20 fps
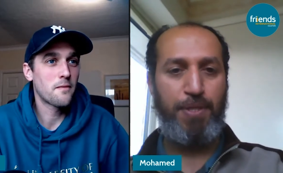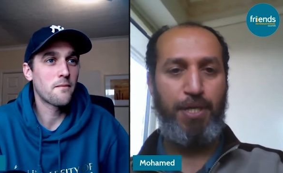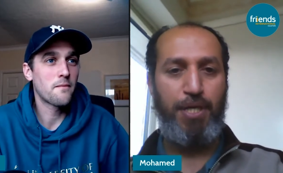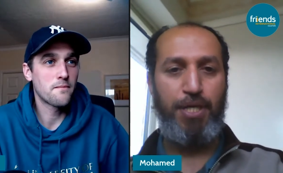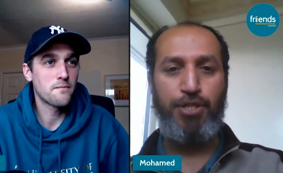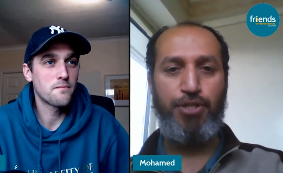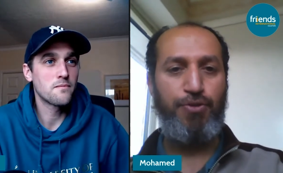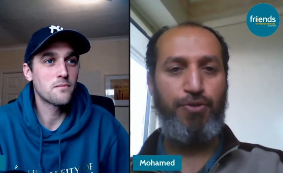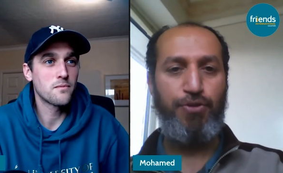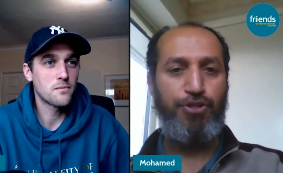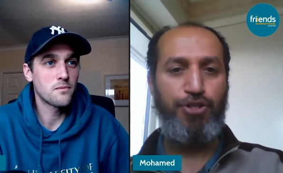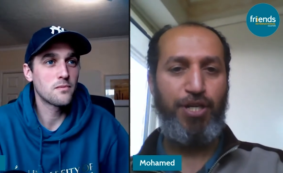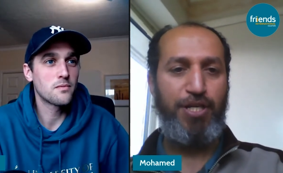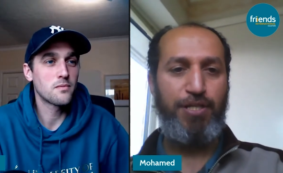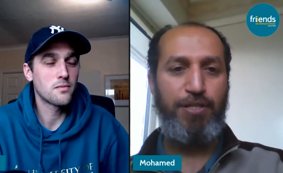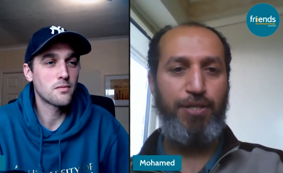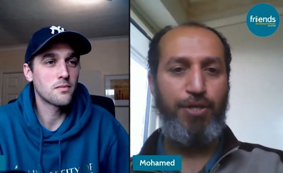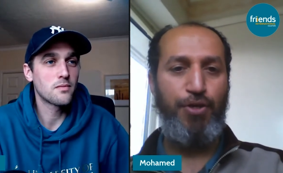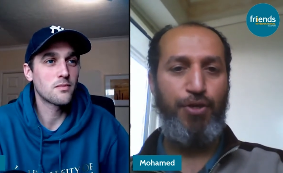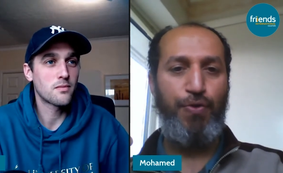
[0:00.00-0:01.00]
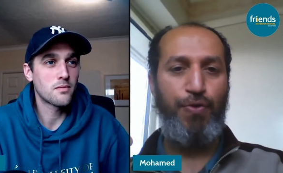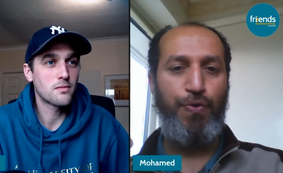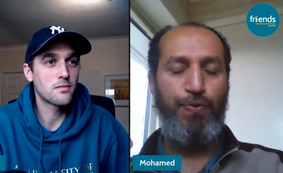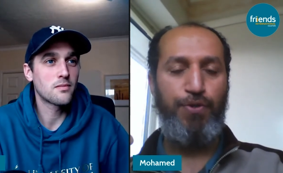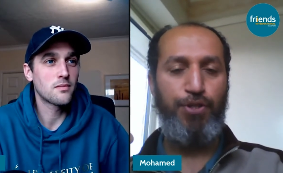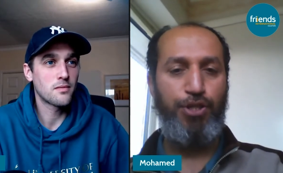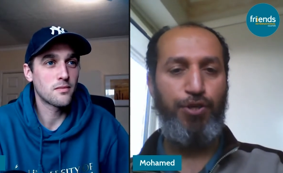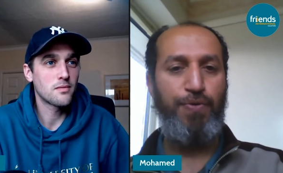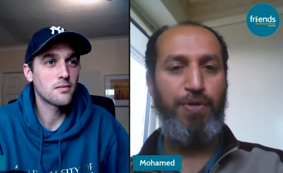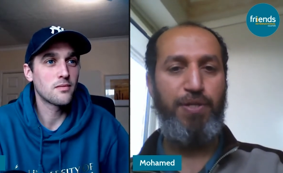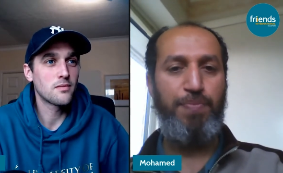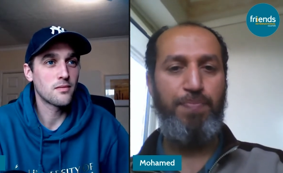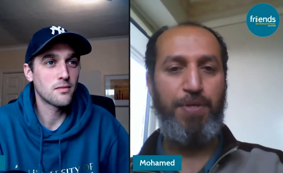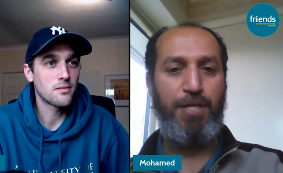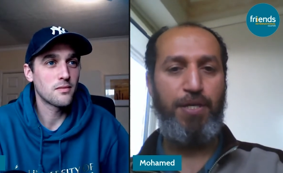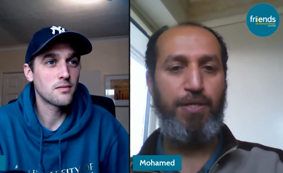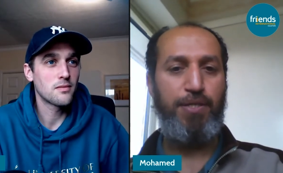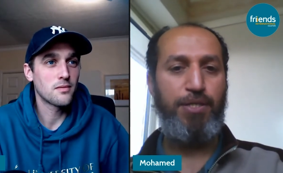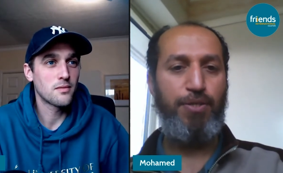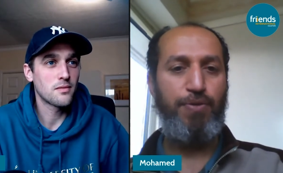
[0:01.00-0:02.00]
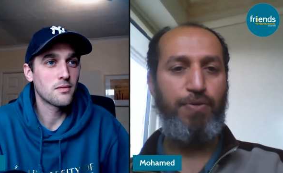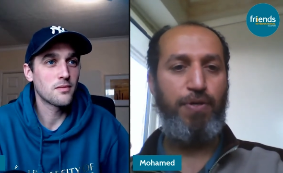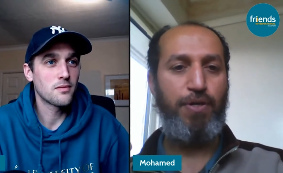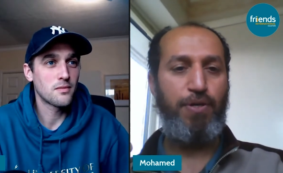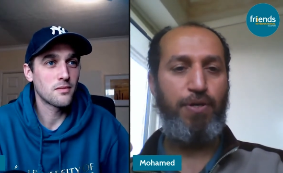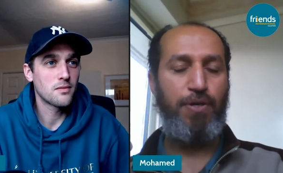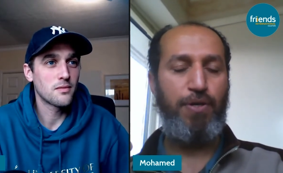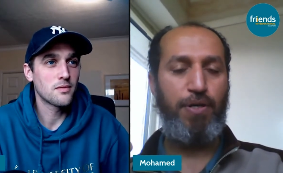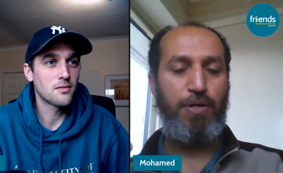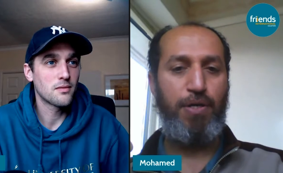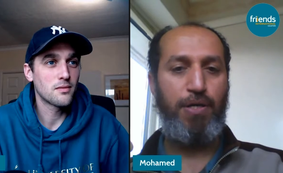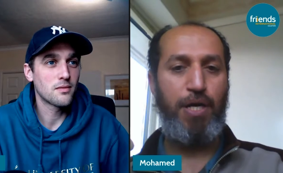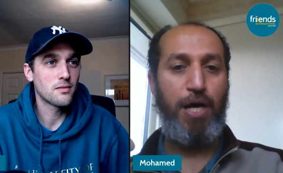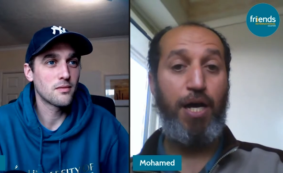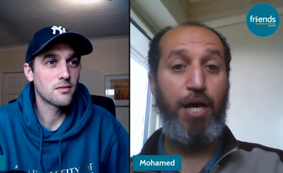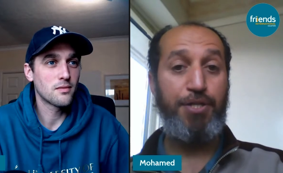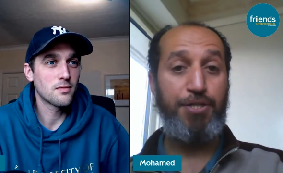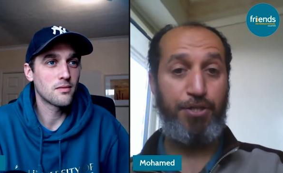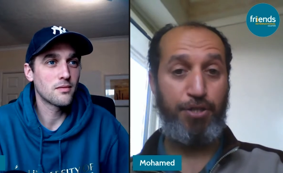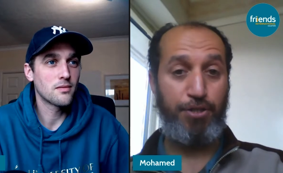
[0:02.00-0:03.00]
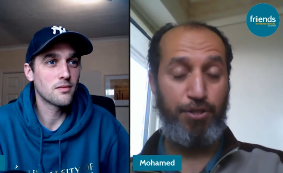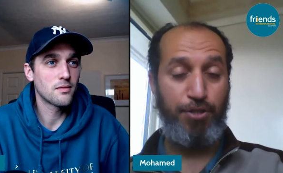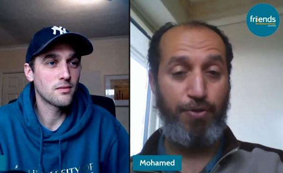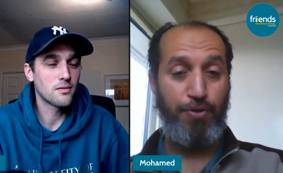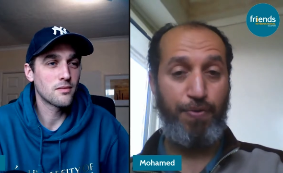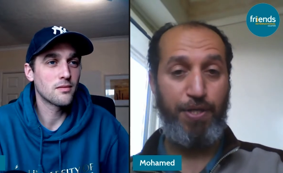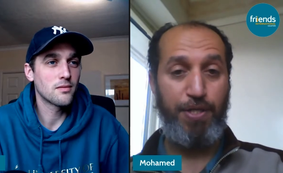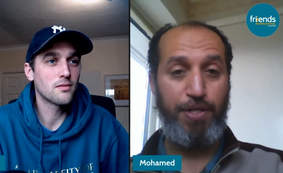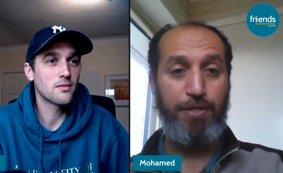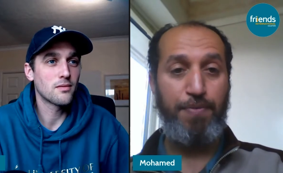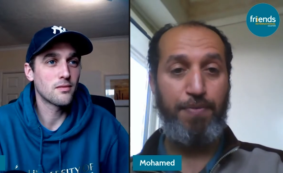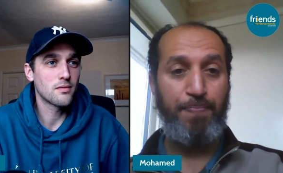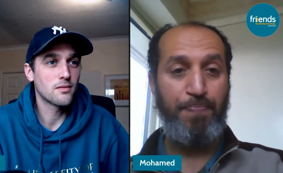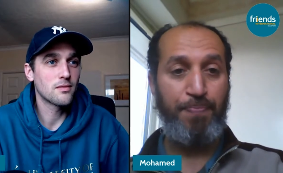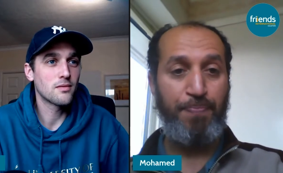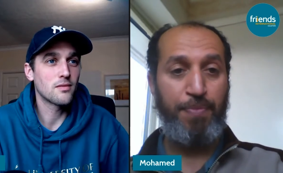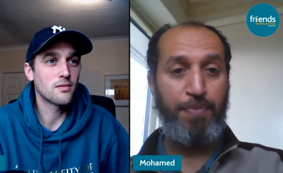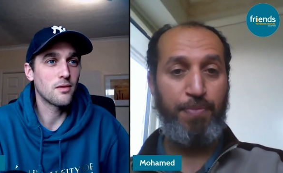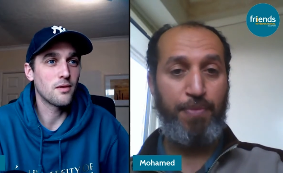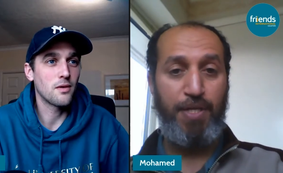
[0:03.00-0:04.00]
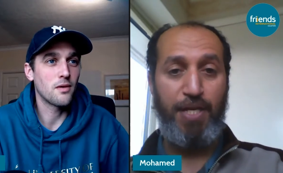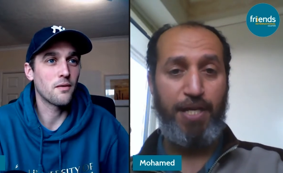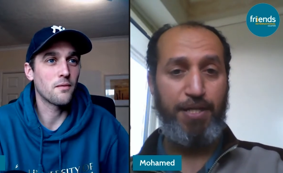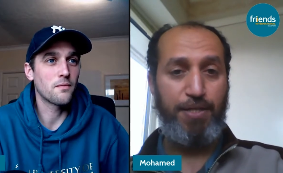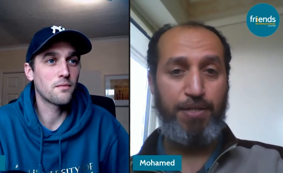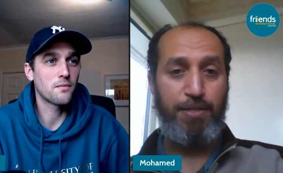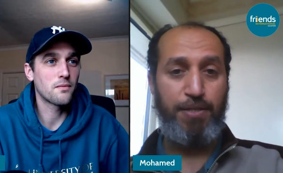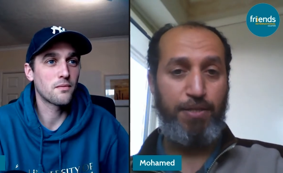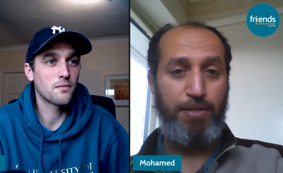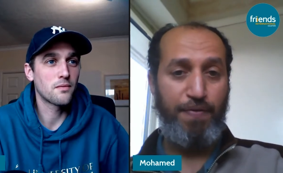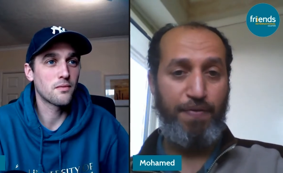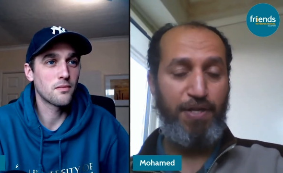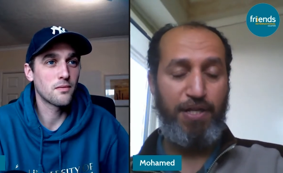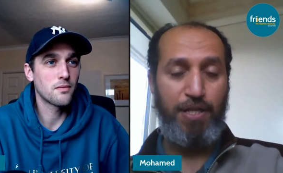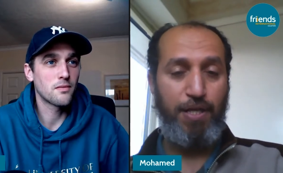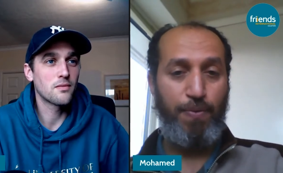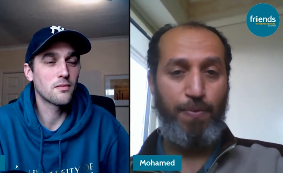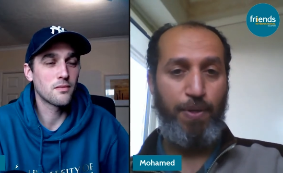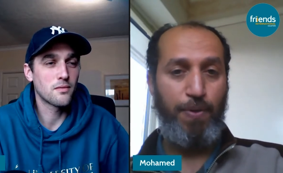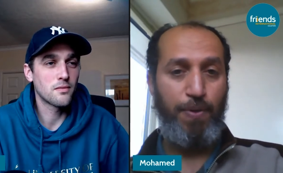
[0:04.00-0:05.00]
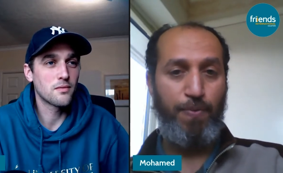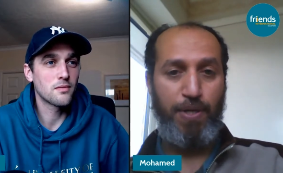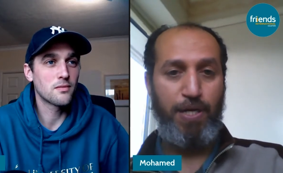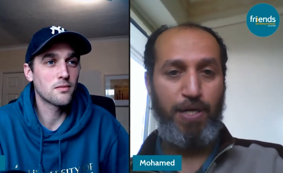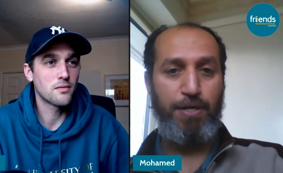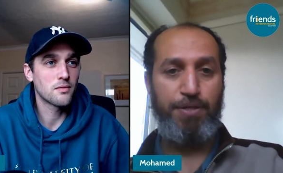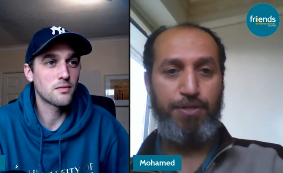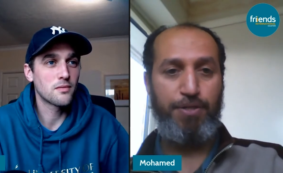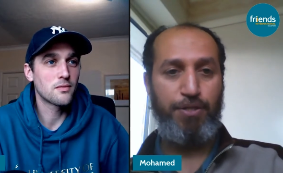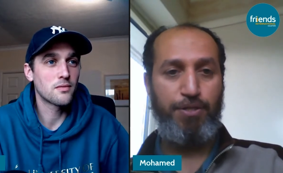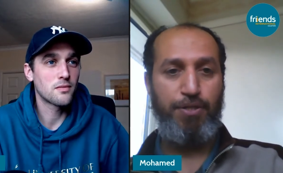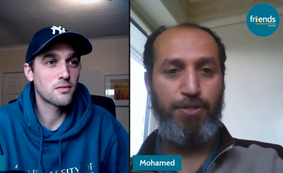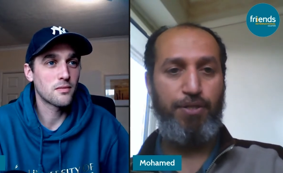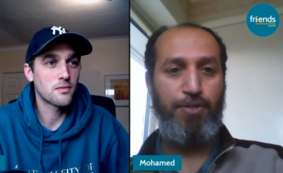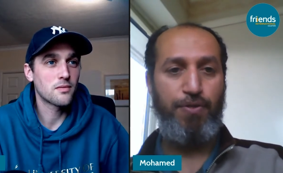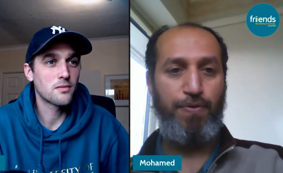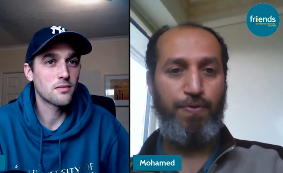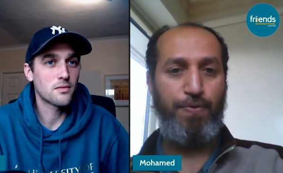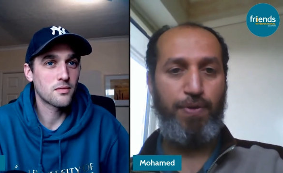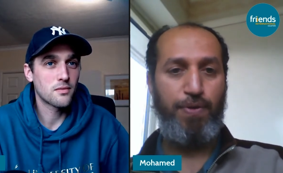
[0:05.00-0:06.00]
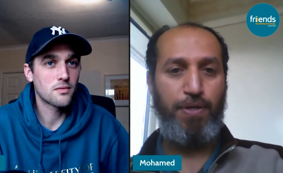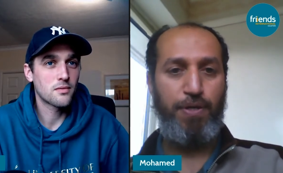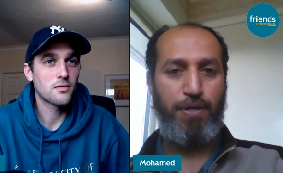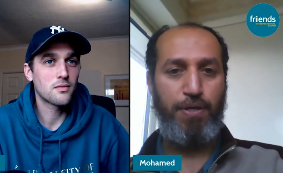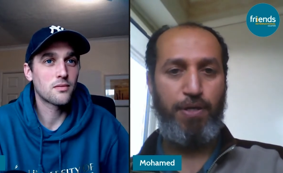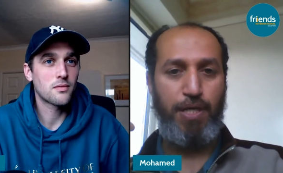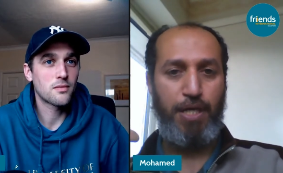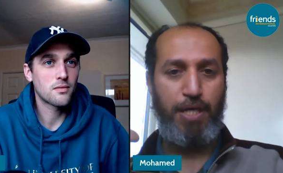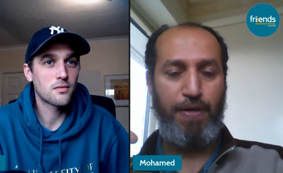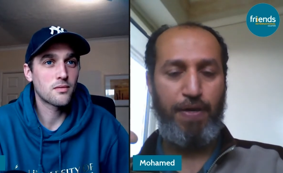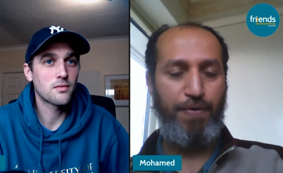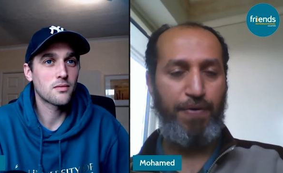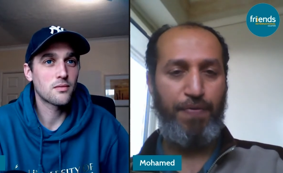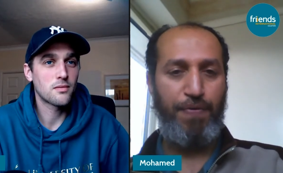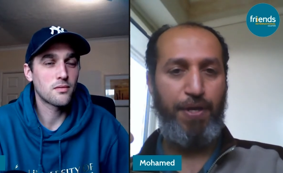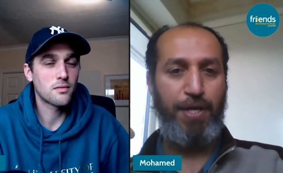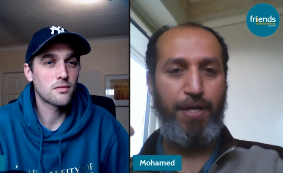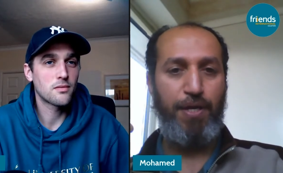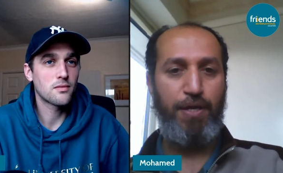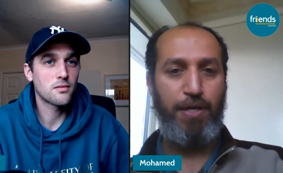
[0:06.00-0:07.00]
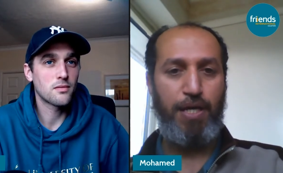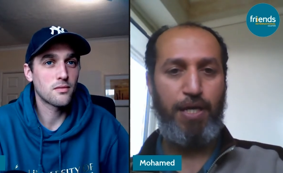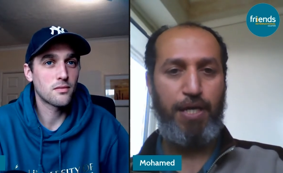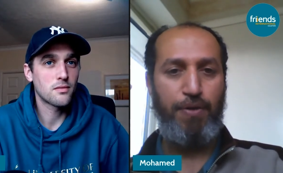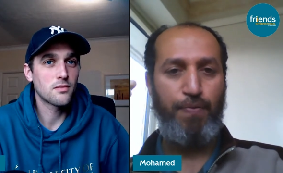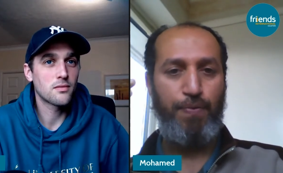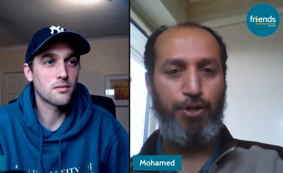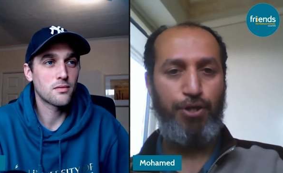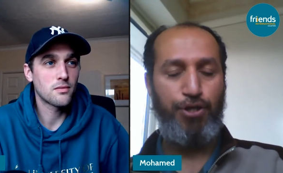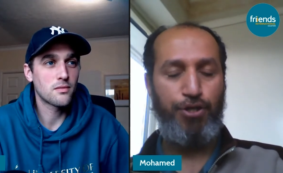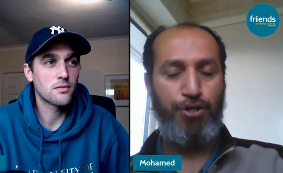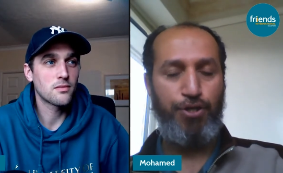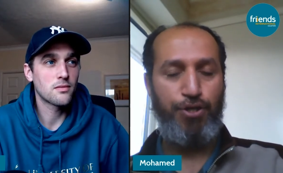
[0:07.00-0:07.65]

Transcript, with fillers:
Speaker 1: It's not just you do it because you are asked to do it. Yeah. Yes, definitely. We, we ask to do everything and we